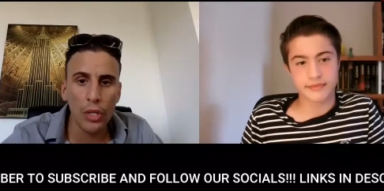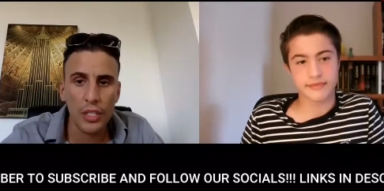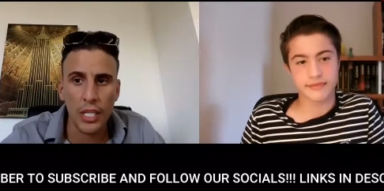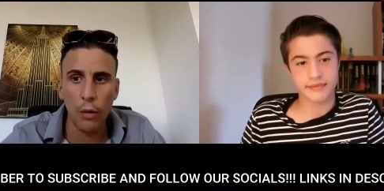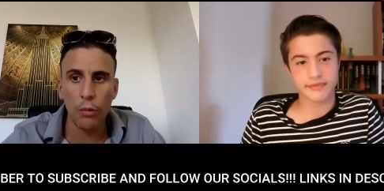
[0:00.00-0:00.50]

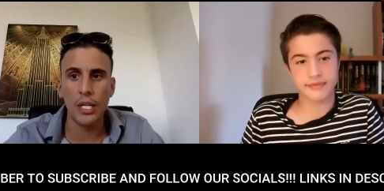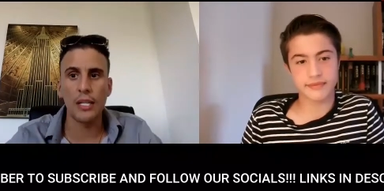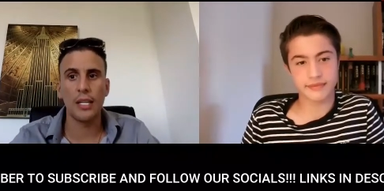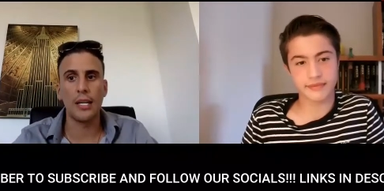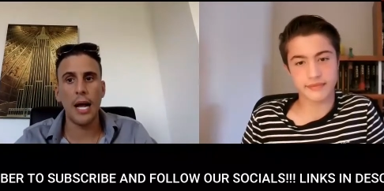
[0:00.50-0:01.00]
Speaker 1: skill
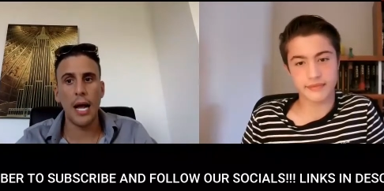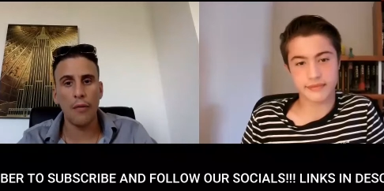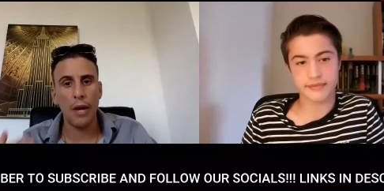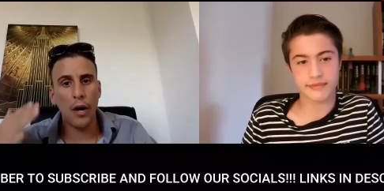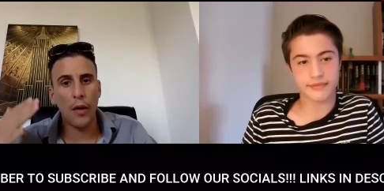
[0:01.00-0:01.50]
sets they would
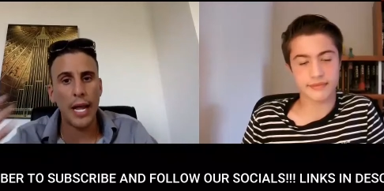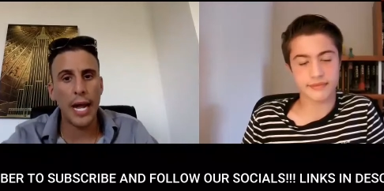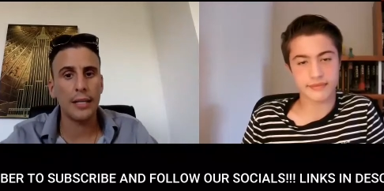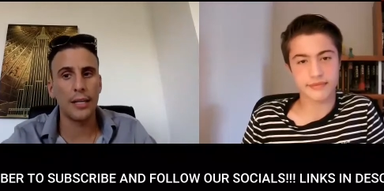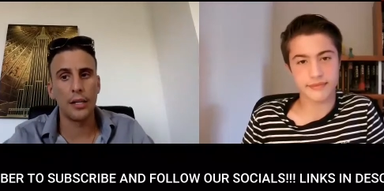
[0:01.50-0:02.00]
have, how they
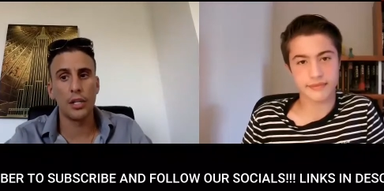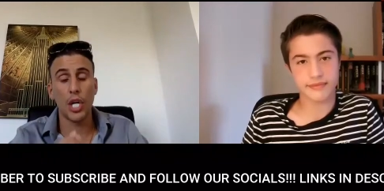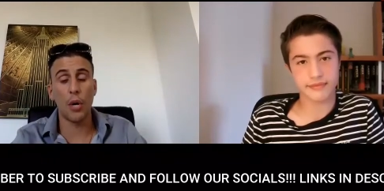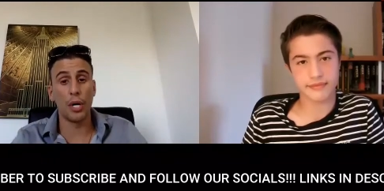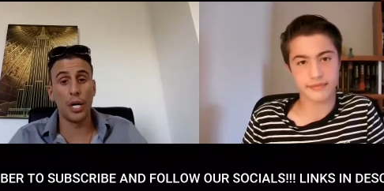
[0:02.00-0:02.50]
acted, and
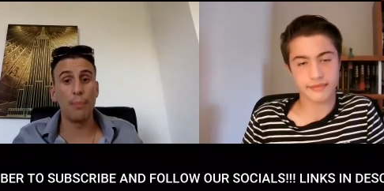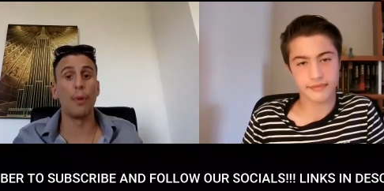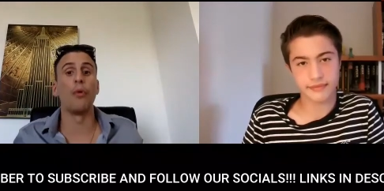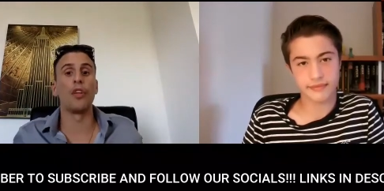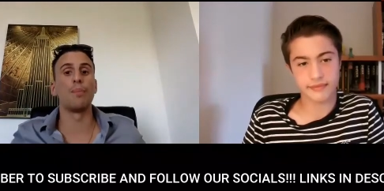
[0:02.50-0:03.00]
so on. And he
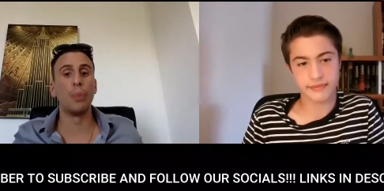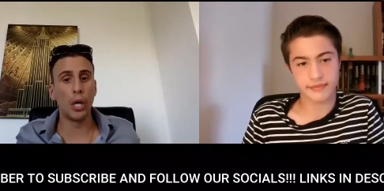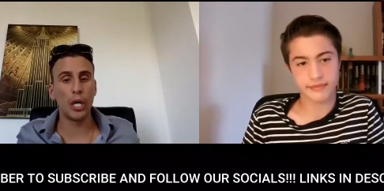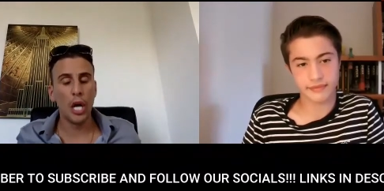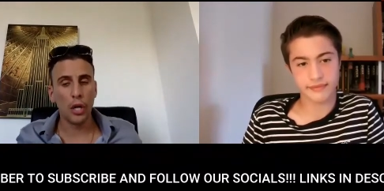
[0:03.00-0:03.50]
built this
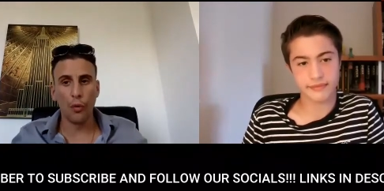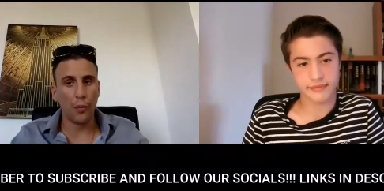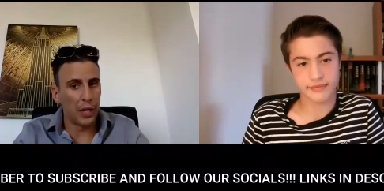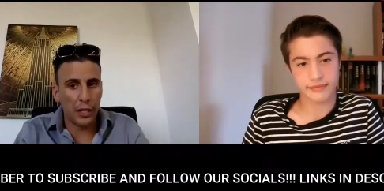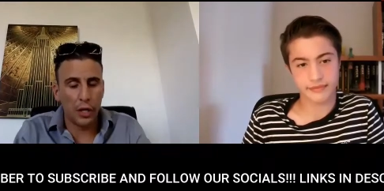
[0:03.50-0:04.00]
book called
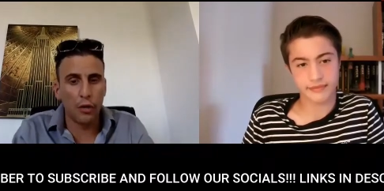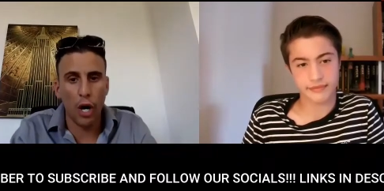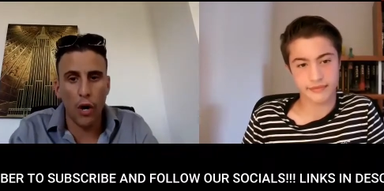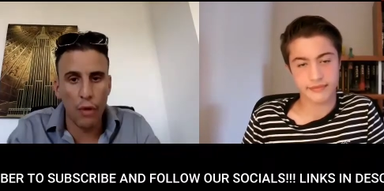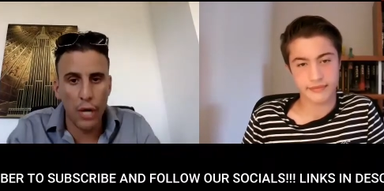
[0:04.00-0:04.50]
Think and
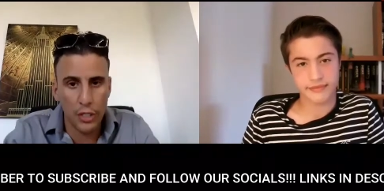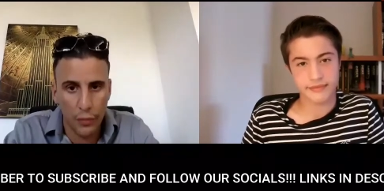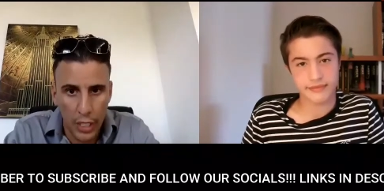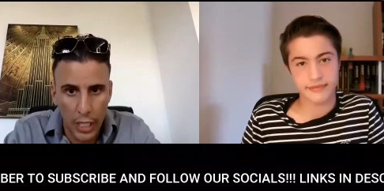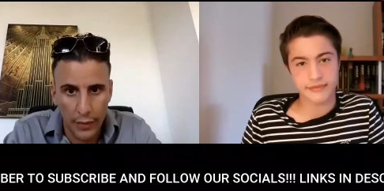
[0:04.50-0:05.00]
Grow Rich.
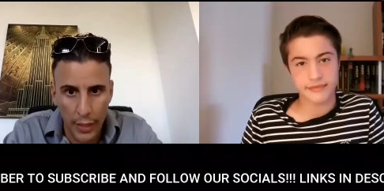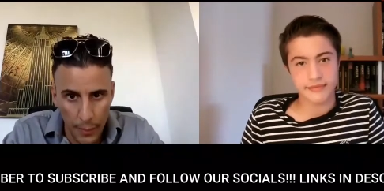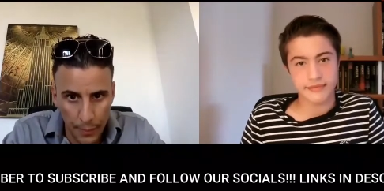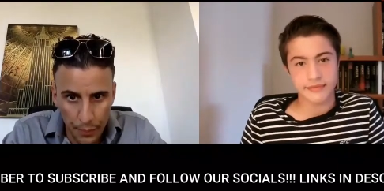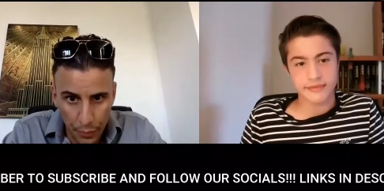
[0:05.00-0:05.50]
Have you heard of it?
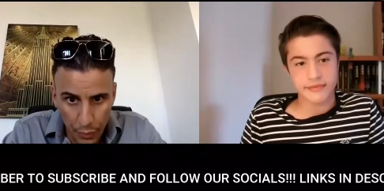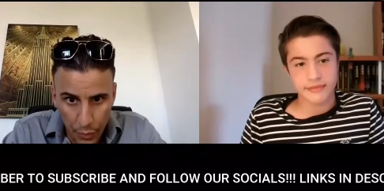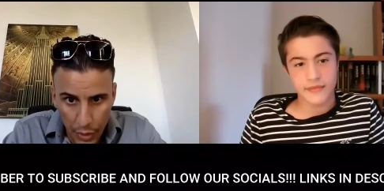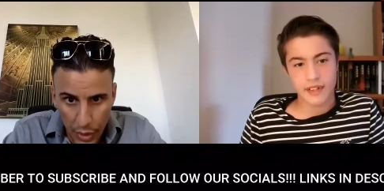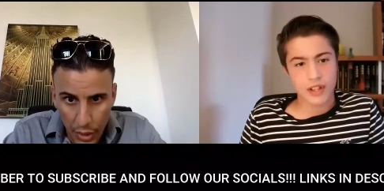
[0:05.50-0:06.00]

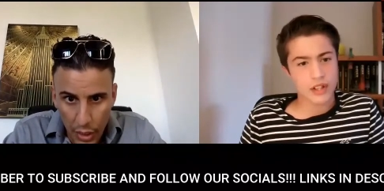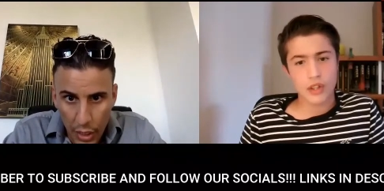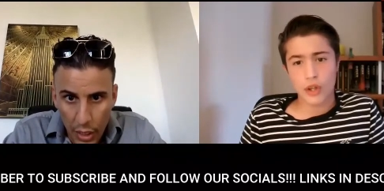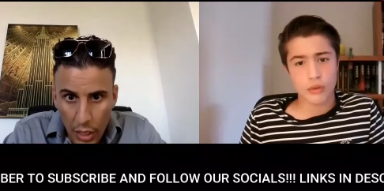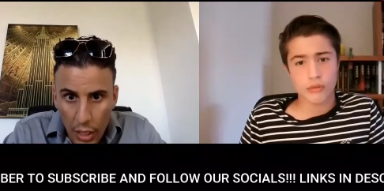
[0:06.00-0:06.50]

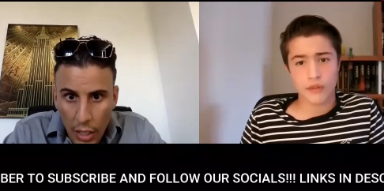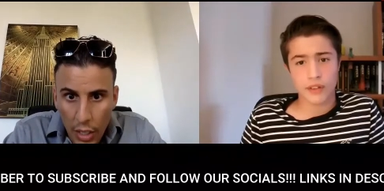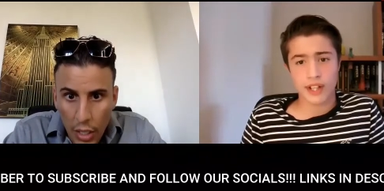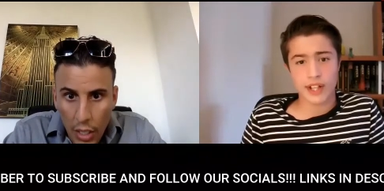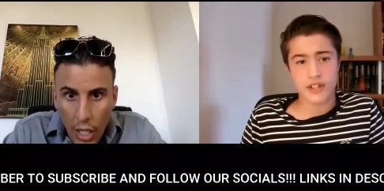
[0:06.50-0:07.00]
Speaker 2: Uh, no,
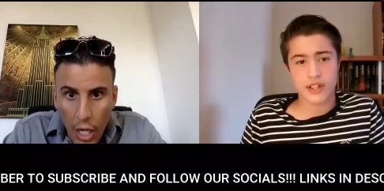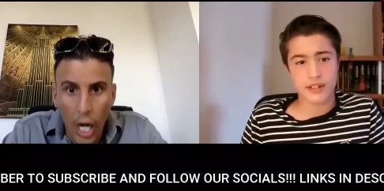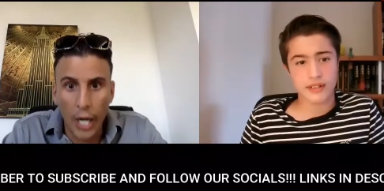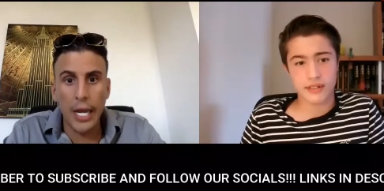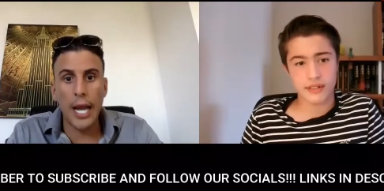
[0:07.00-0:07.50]
not really,
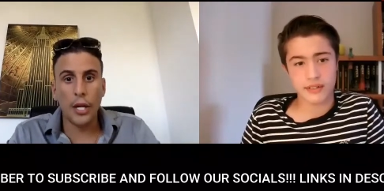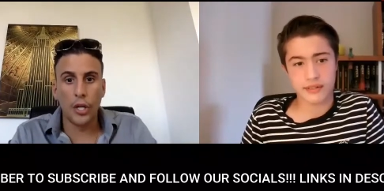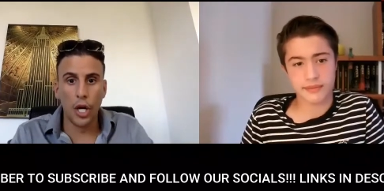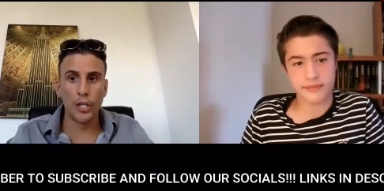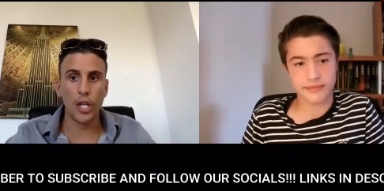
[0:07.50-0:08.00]
actually. Okay,
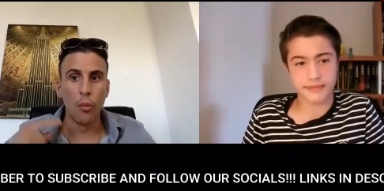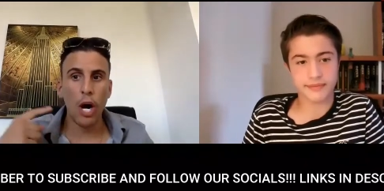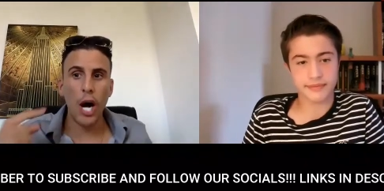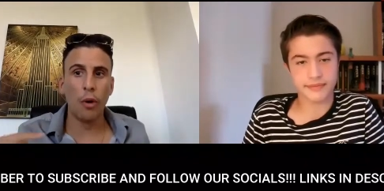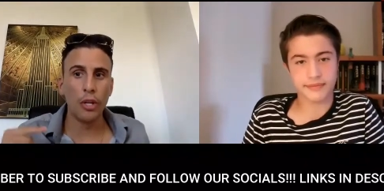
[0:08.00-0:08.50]
Speaker 1: good. So,
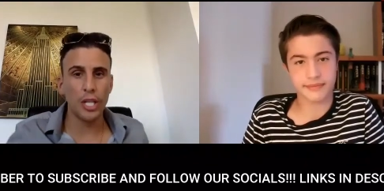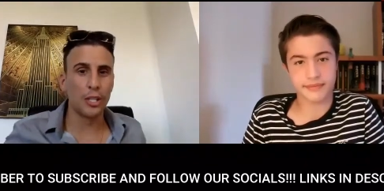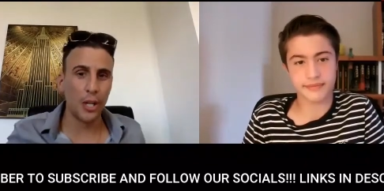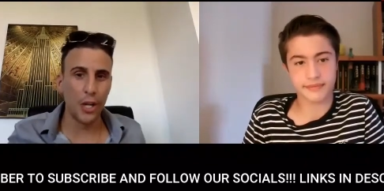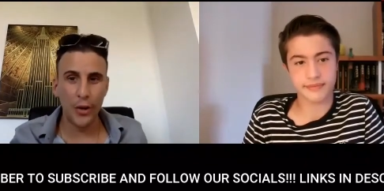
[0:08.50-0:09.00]
what I want you
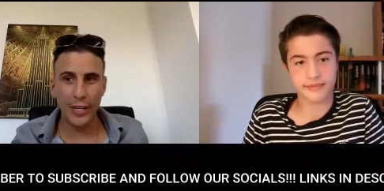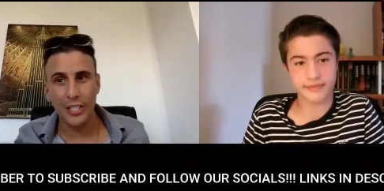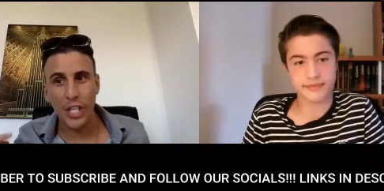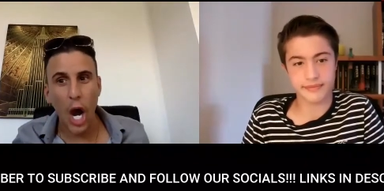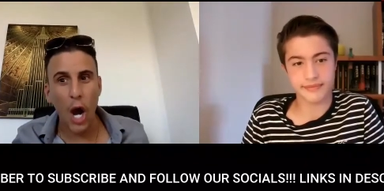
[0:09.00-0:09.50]
to do
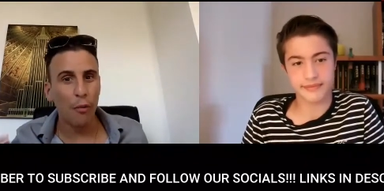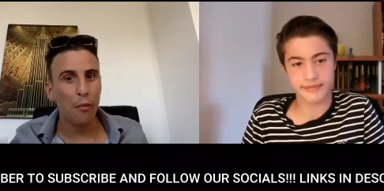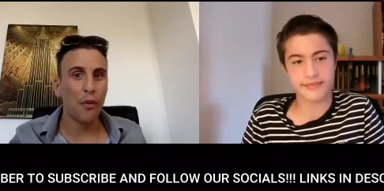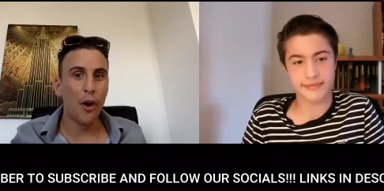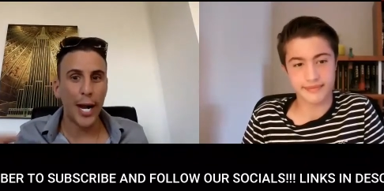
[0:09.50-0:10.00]
is go
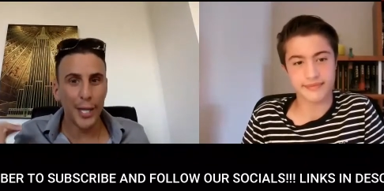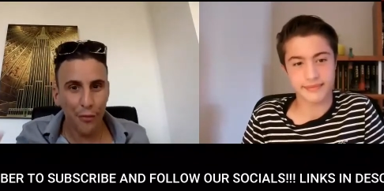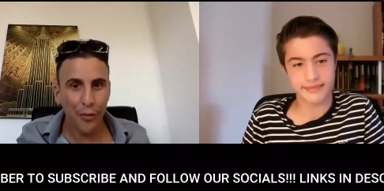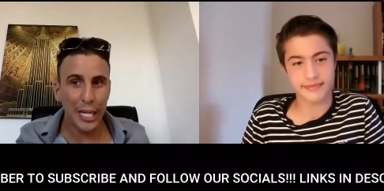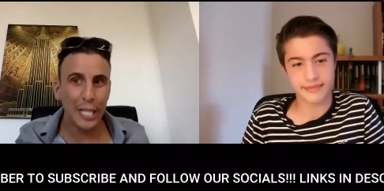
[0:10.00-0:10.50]
and find
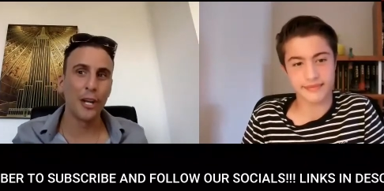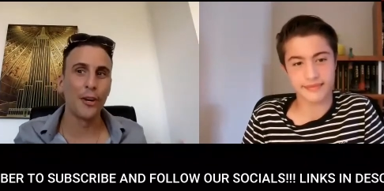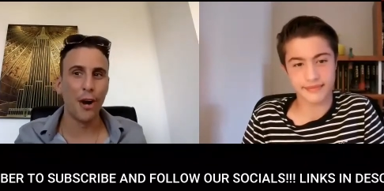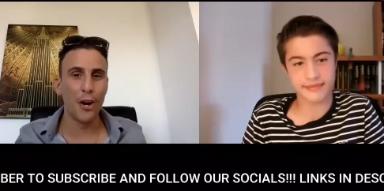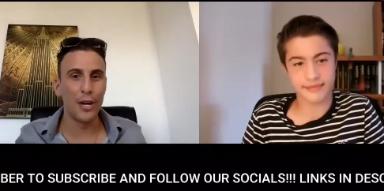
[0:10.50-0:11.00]
Think
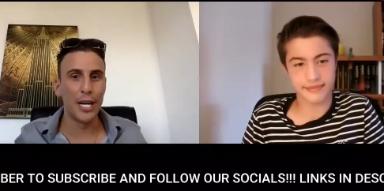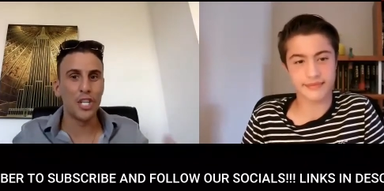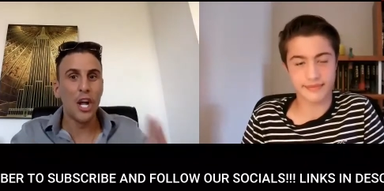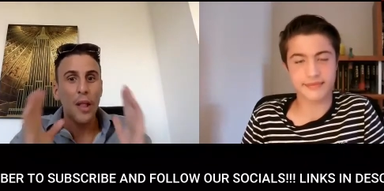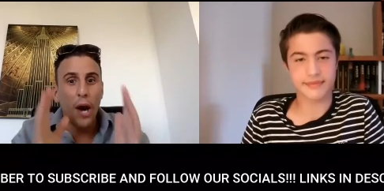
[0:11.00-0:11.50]
and Grow
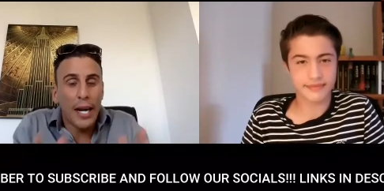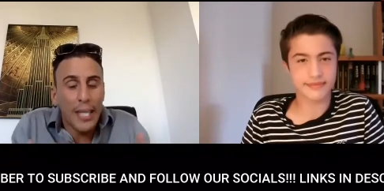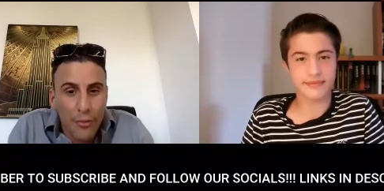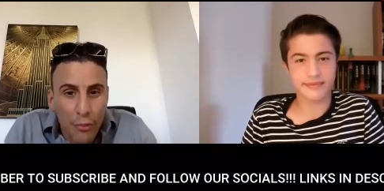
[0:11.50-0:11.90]
Rich. I didn't